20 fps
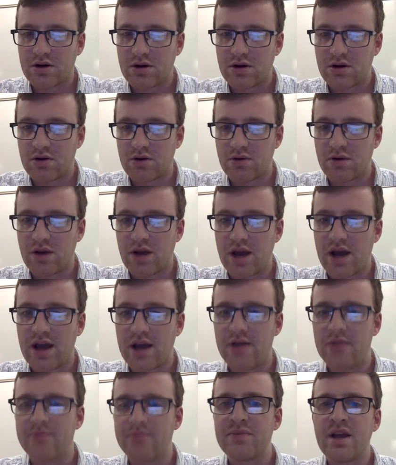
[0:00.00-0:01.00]

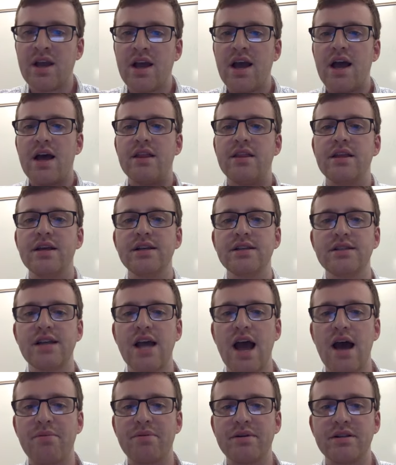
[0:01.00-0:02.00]
Okay, and this
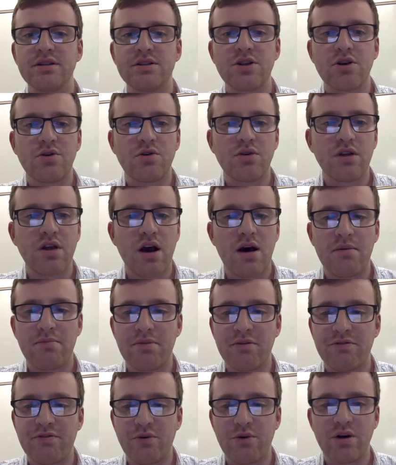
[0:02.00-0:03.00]
happens, so
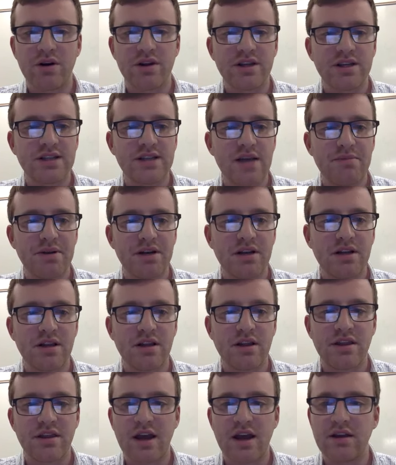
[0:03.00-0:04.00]
before this happened in the
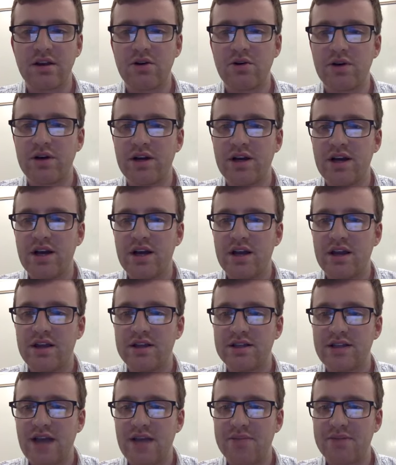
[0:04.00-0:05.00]
thylakoid,
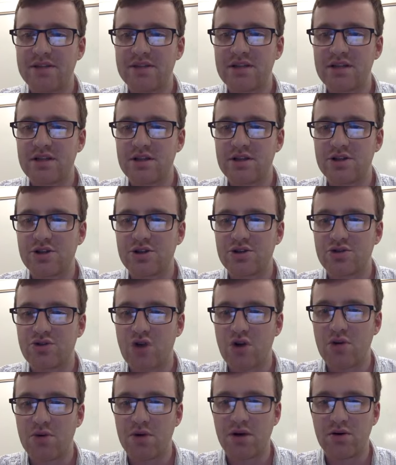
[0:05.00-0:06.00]
this happens in the
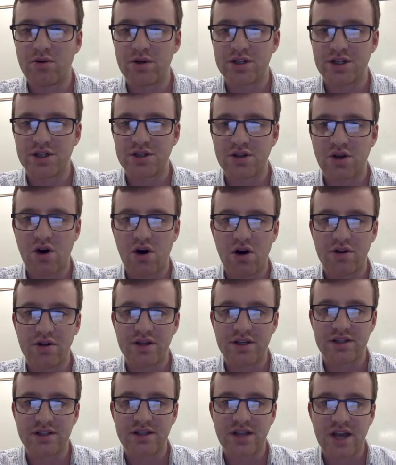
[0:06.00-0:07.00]
stroma, which is all
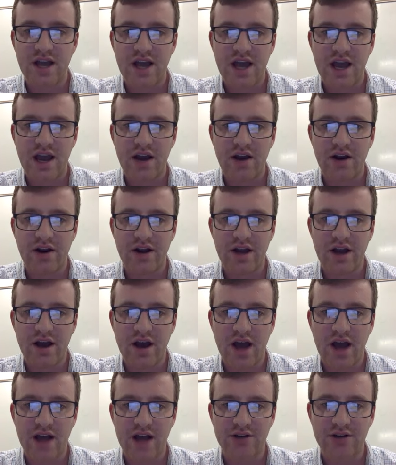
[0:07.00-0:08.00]
this area.
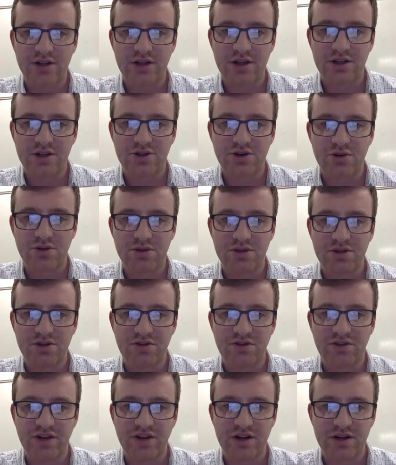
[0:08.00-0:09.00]
Actually, the stroma is
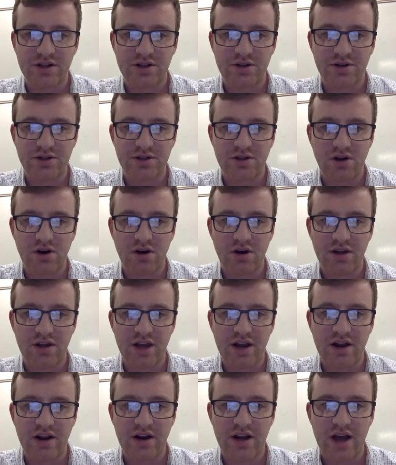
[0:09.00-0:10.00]
over here too. It's all the
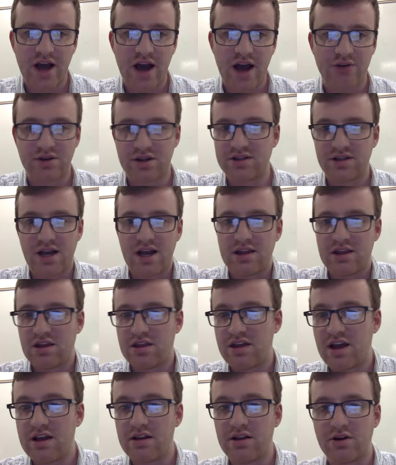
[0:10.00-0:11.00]
area outside the
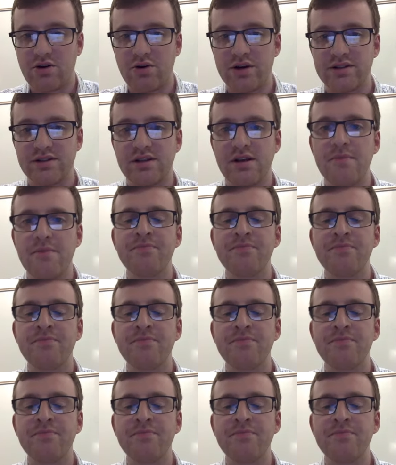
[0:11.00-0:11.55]
thylakoids.